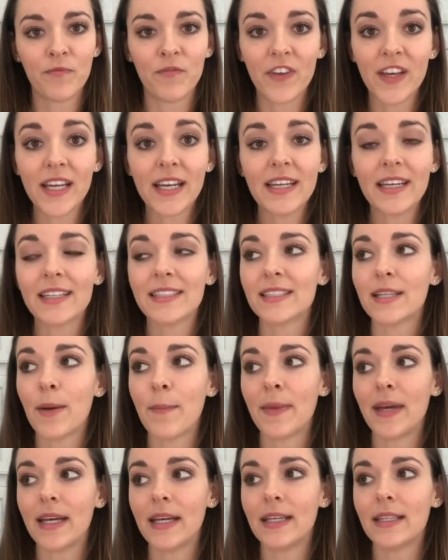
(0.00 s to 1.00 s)

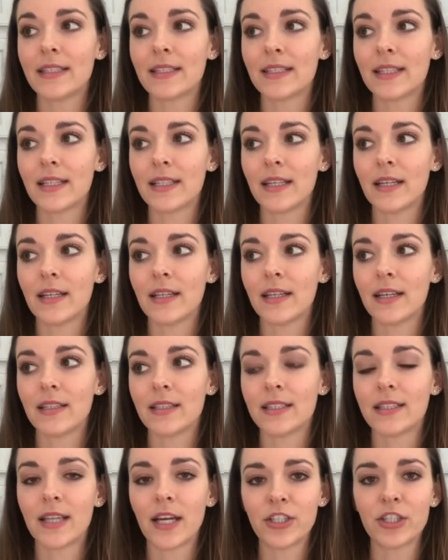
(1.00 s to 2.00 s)
veganism is
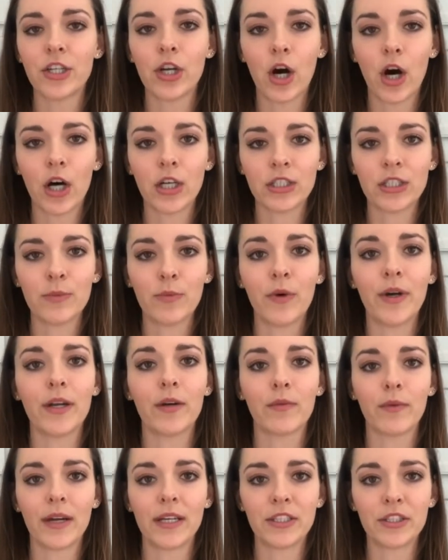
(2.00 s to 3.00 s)
such an awesome way
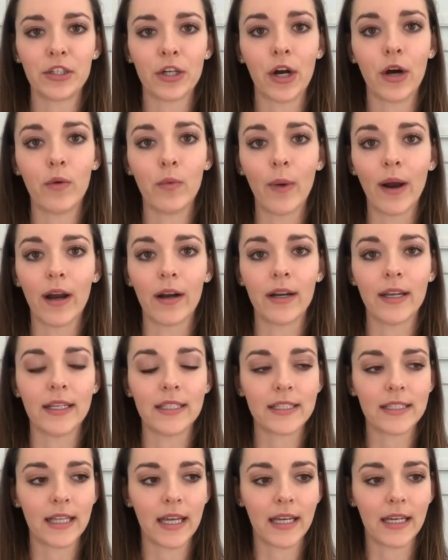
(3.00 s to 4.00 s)
to raise your
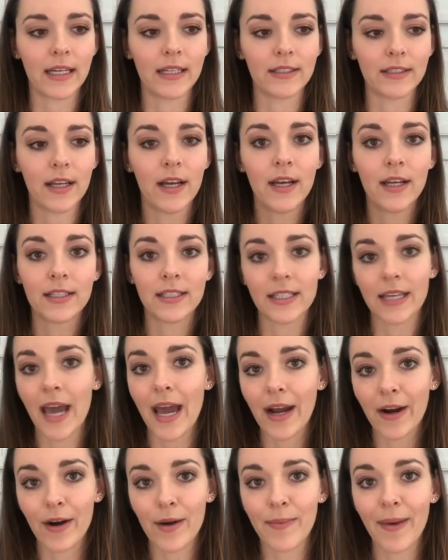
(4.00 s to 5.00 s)
awareness and to
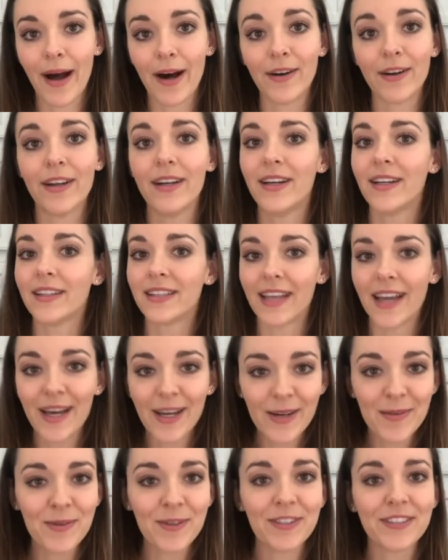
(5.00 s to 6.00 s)
care about the
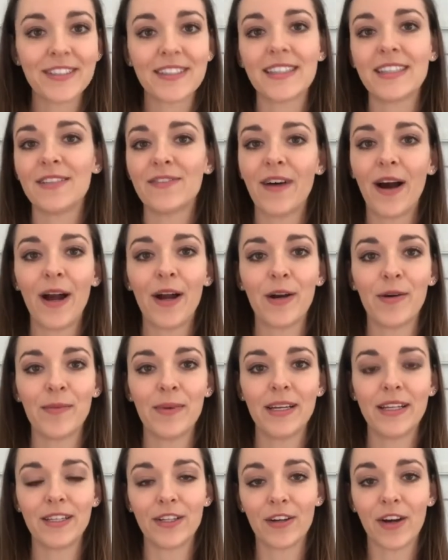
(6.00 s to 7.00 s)
animals, the
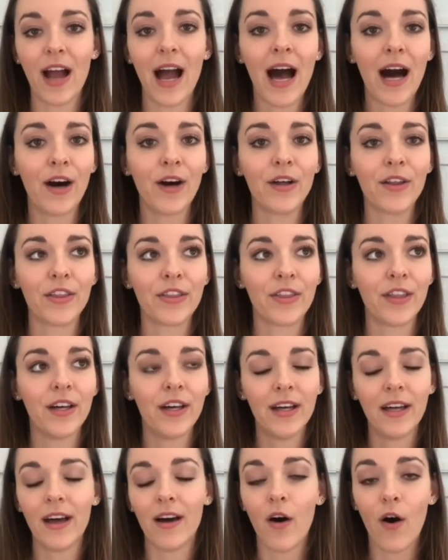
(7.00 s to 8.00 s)
environment, your health,
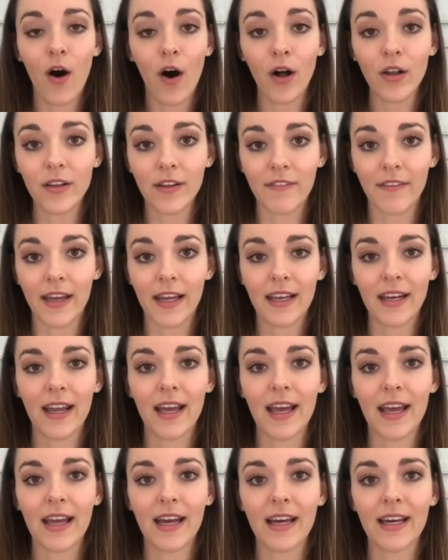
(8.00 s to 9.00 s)
all of it.
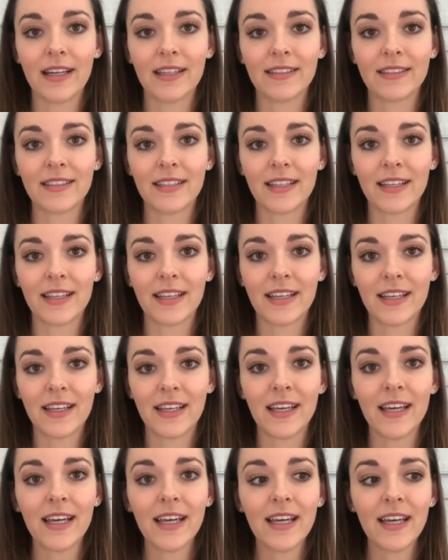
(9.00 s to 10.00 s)
And
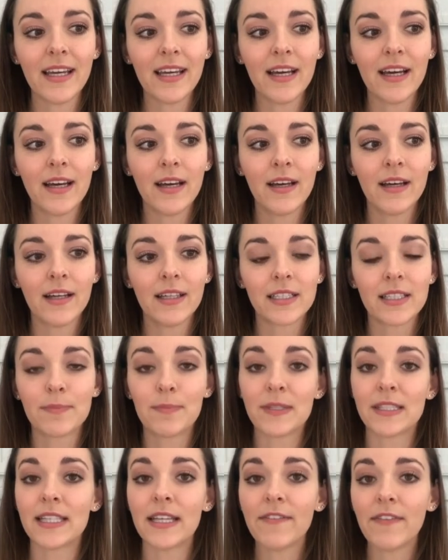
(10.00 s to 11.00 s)
he
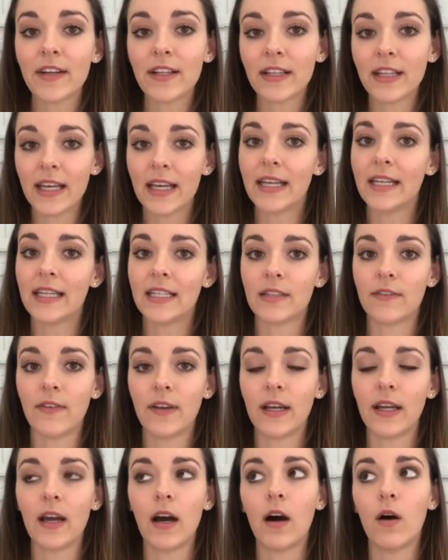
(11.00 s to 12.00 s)
specifically in his
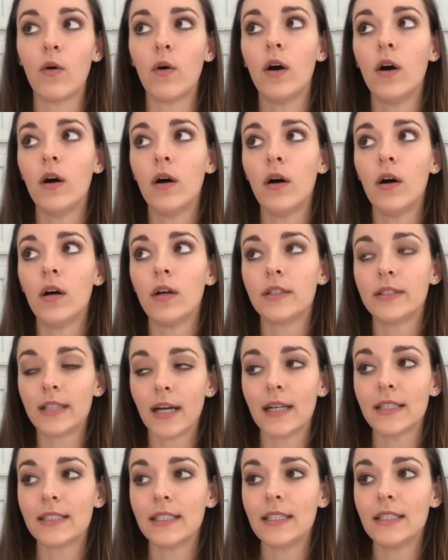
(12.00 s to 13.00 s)
video
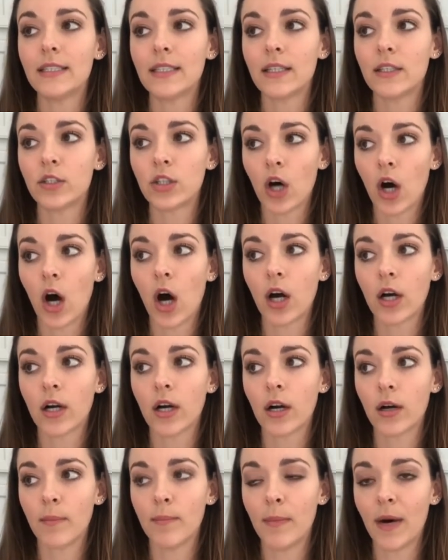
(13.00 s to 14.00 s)
doesn't talk
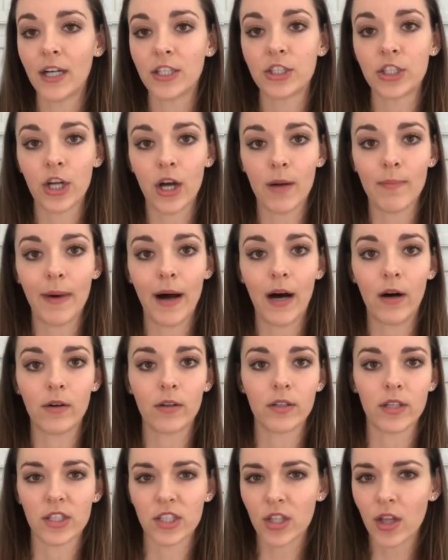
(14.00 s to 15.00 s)
much
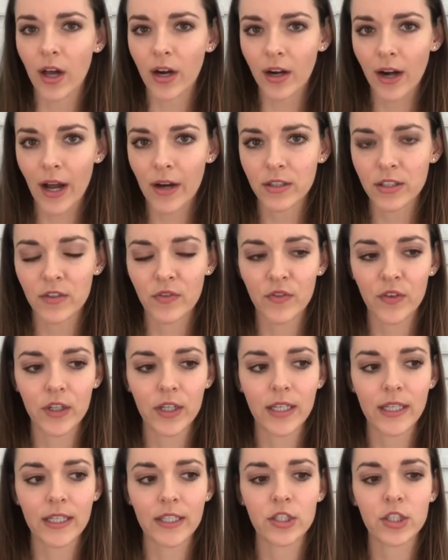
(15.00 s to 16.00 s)
about the slaughterhouse
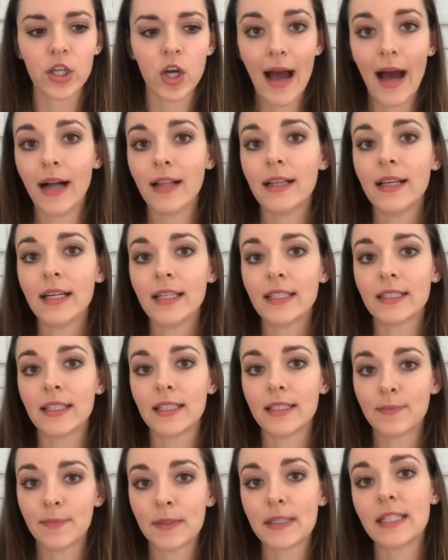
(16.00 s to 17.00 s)
footage. Alex
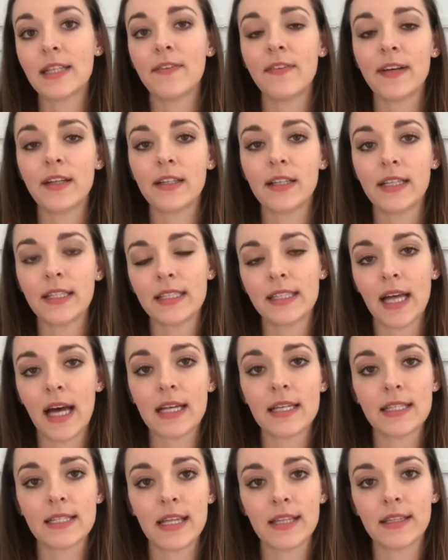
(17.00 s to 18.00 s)
specifically
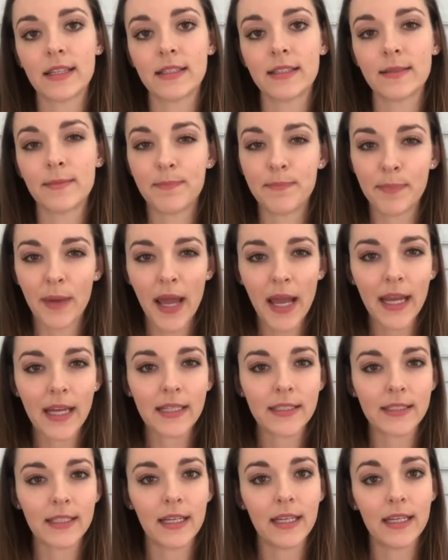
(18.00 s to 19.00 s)
says that the
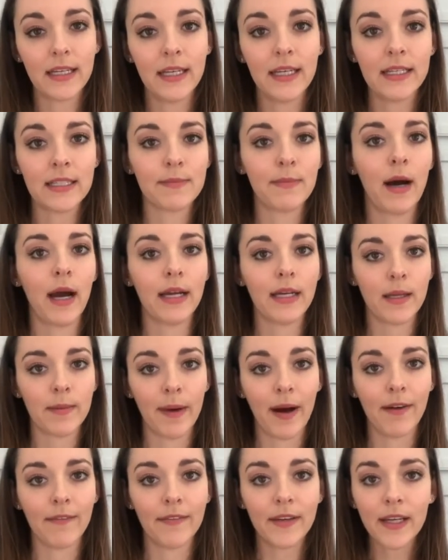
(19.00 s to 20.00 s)
debate in his mind
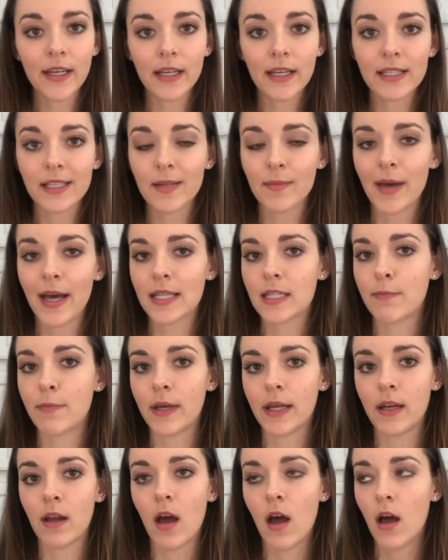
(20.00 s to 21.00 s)
about veganism has
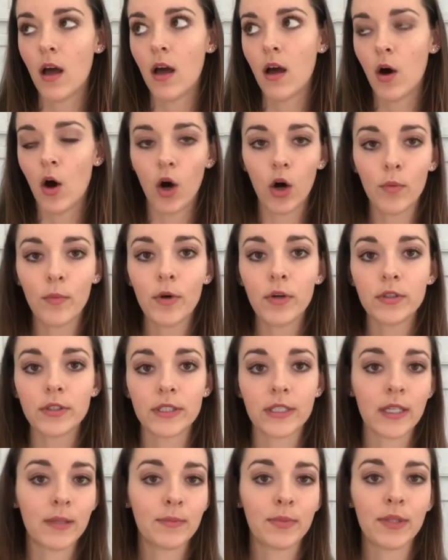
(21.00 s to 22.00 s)
been
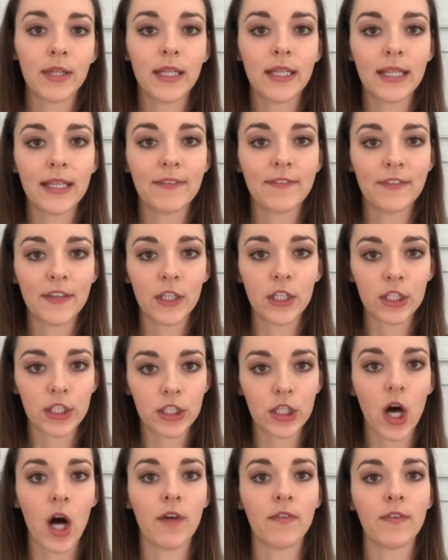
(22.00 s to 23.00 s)
almost completely
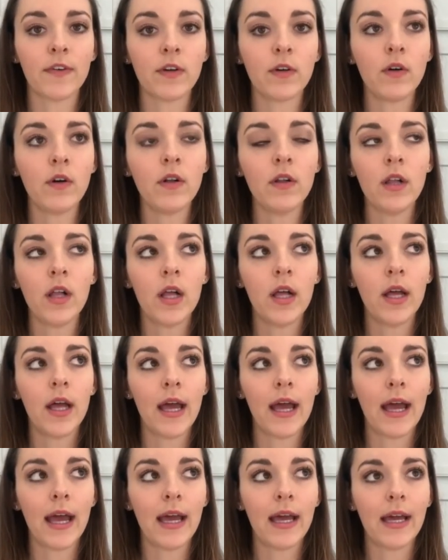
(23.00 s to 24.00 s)
philosophical,
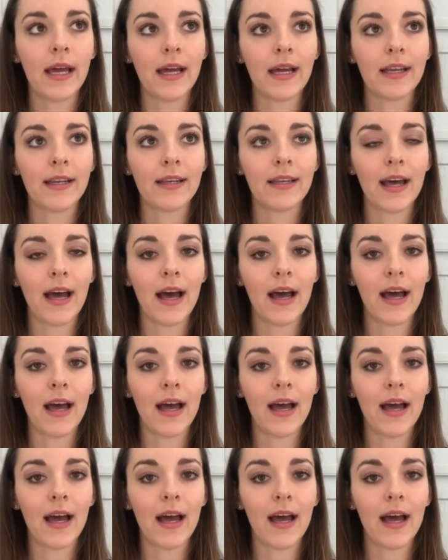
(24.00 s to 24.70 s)
and